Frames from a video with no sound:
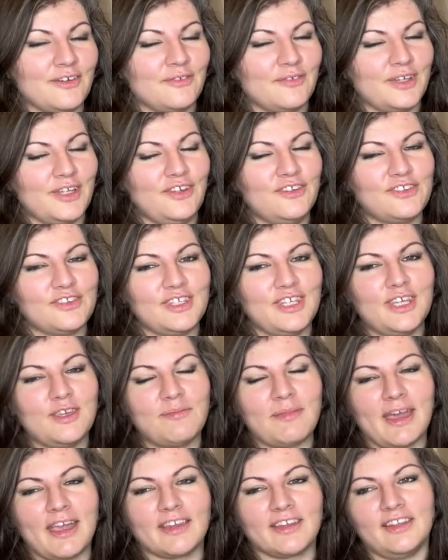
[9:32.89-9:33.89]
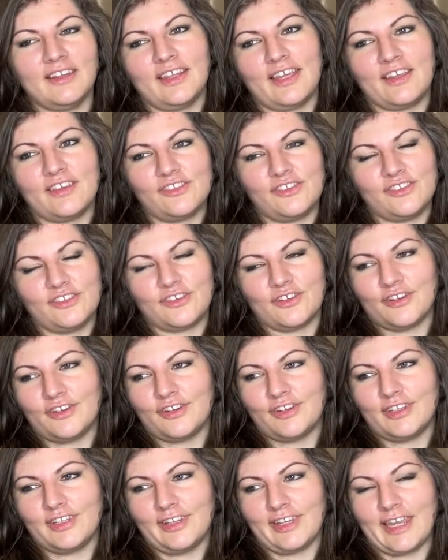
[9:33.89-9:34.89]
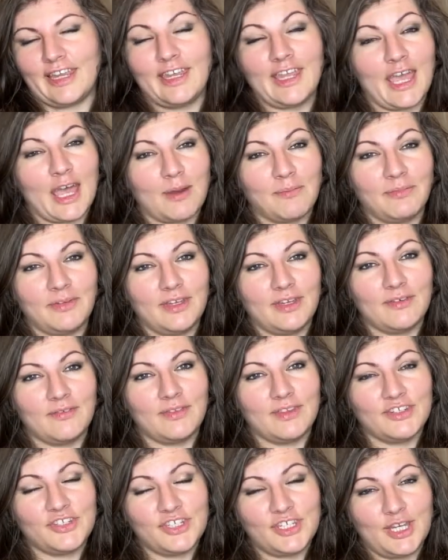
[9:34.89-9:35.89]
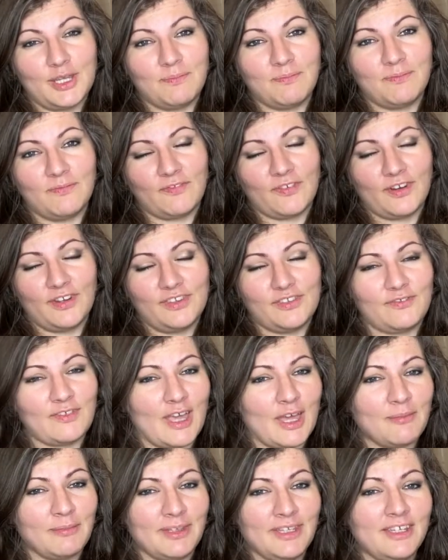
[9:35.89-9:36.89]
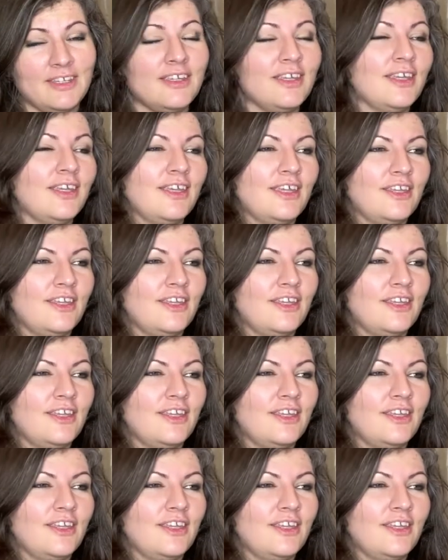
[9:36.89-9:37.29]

When you see him acting like a stern, like captain of the ship for his family,